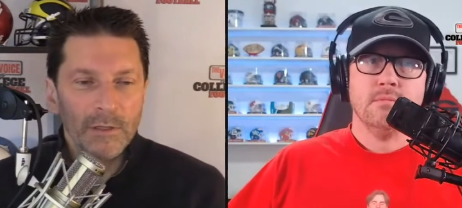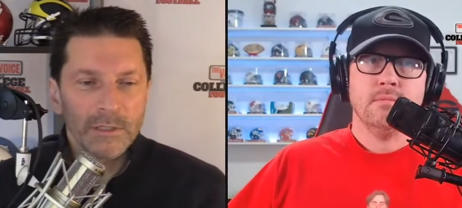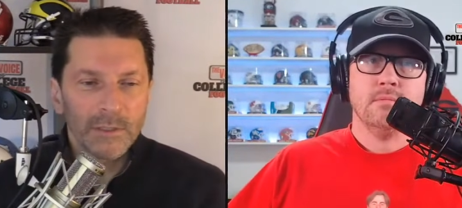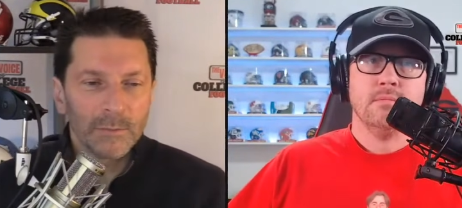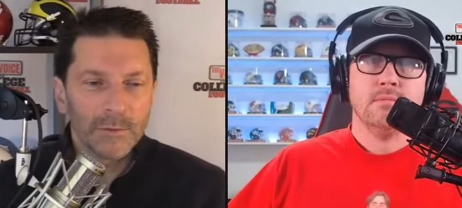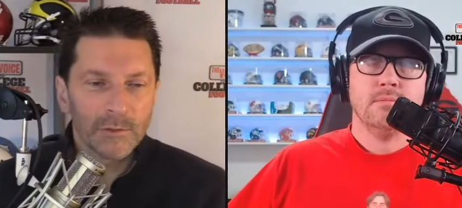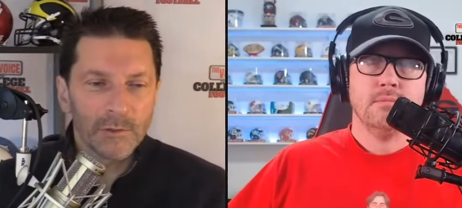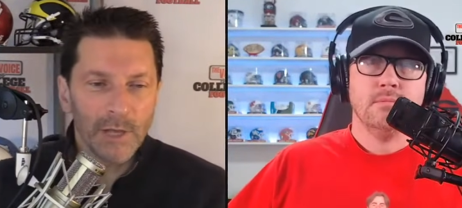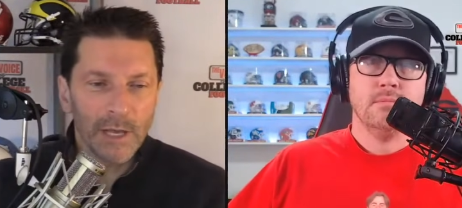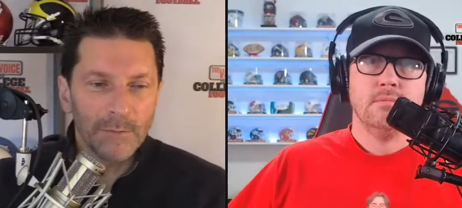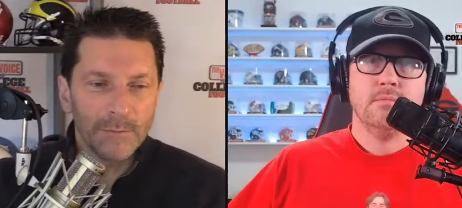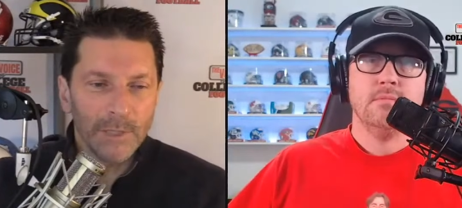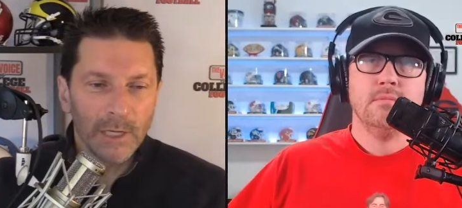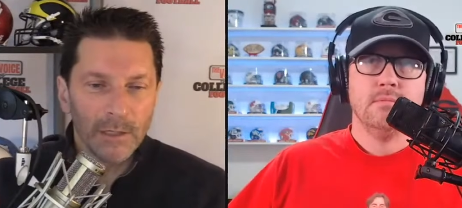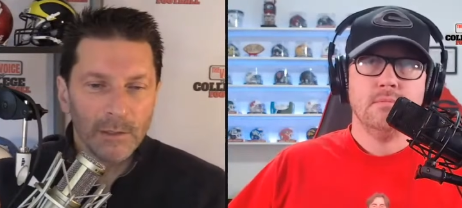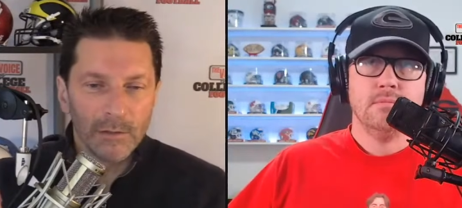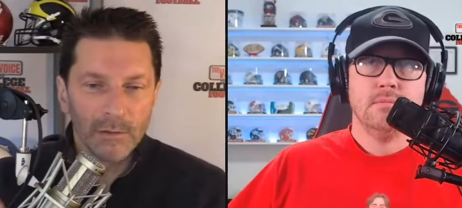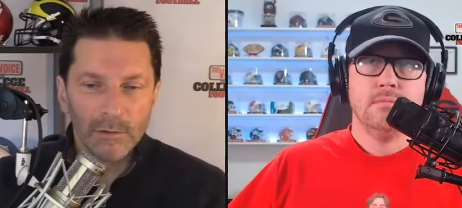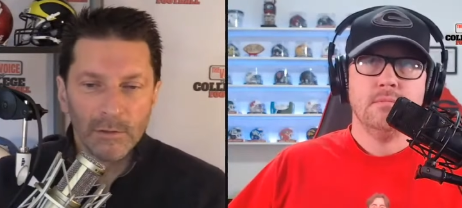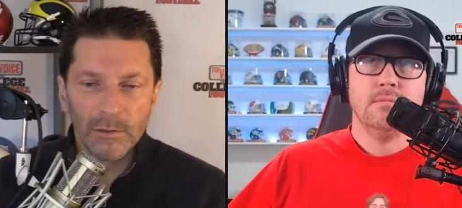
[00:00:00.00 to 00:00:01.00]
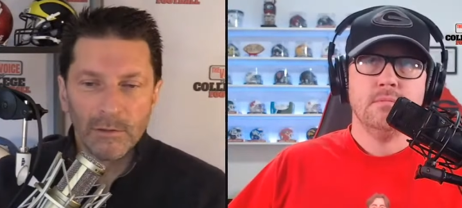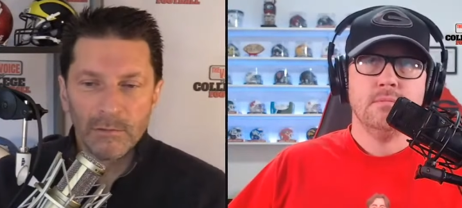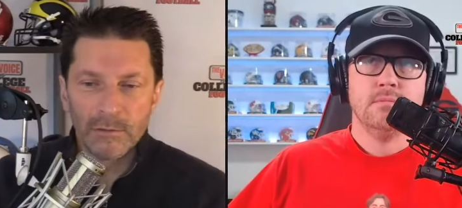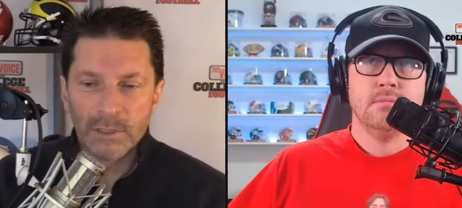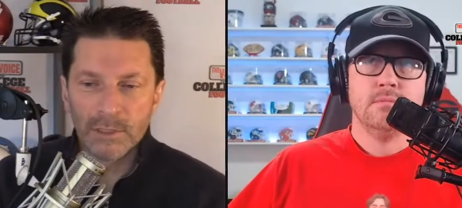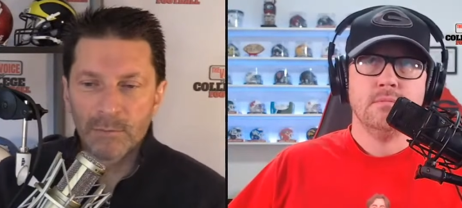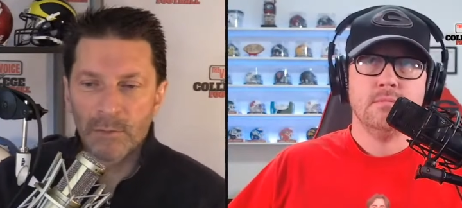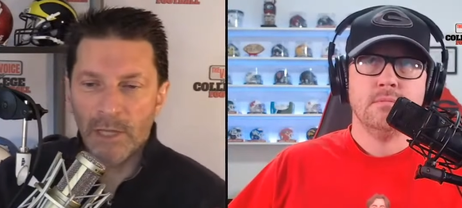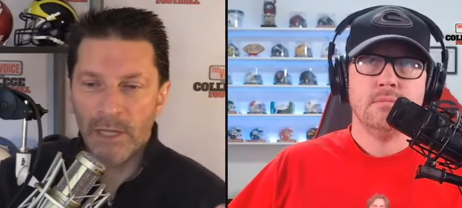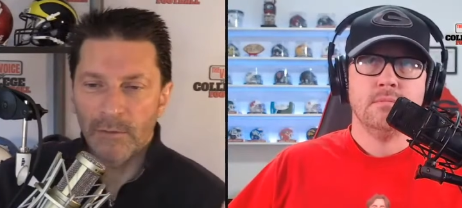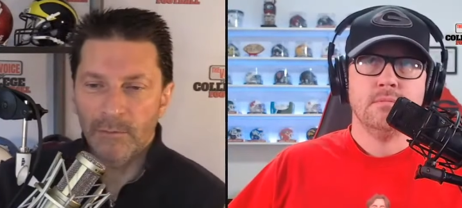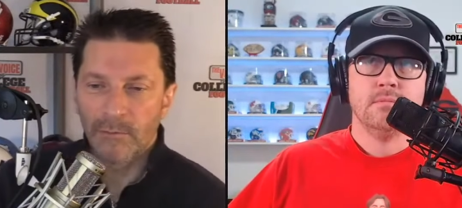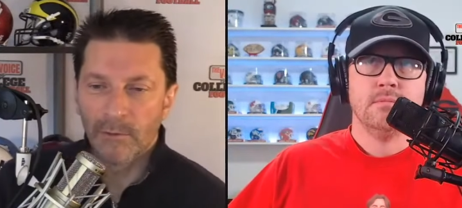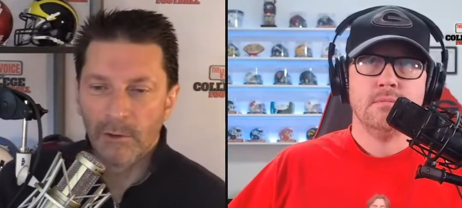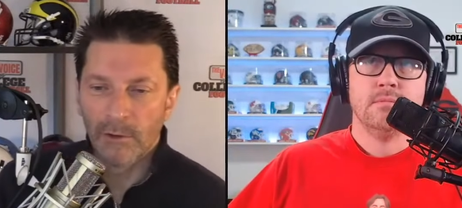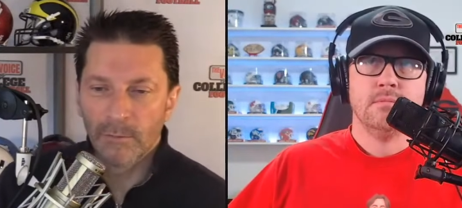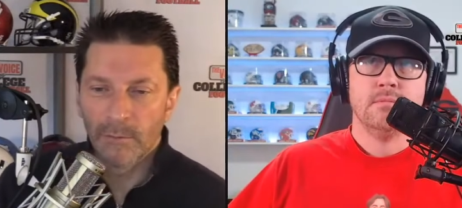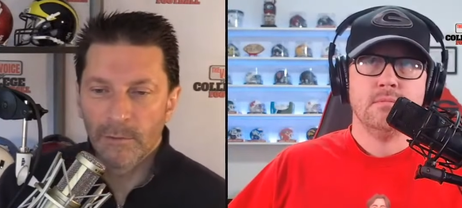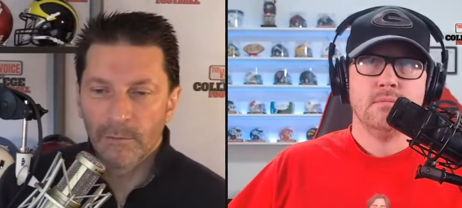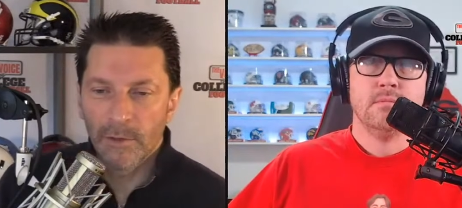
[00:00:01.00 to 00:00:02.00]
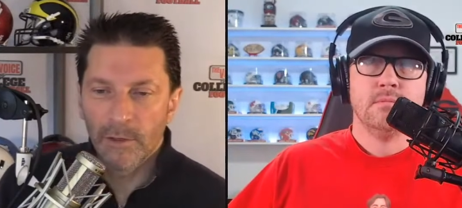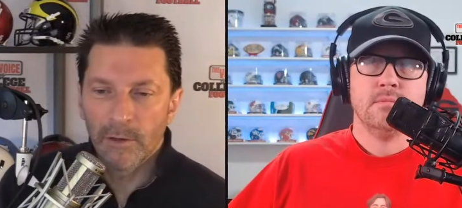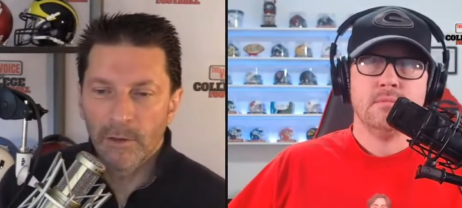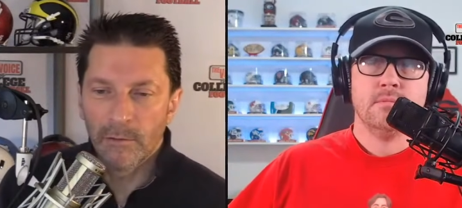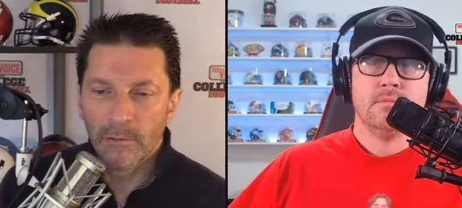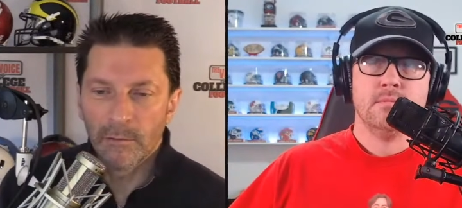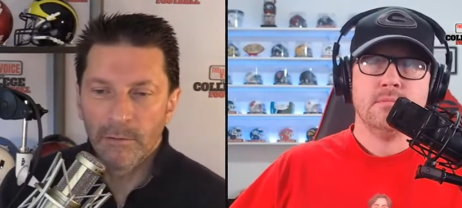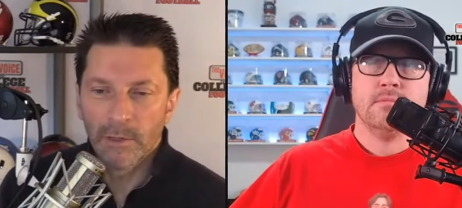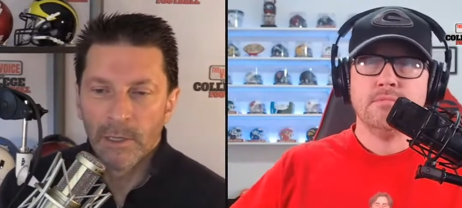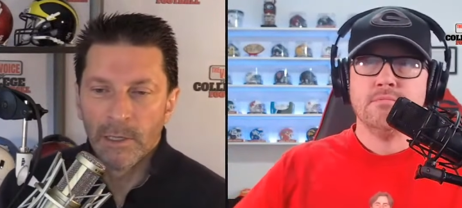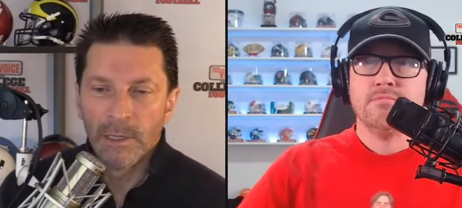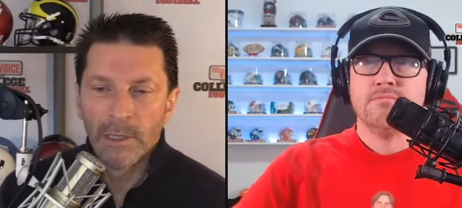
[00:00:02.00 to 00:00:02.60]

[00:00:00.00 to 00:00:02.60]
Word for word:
Speaker 1: Subscribe to Uncle Lou's platform if you don't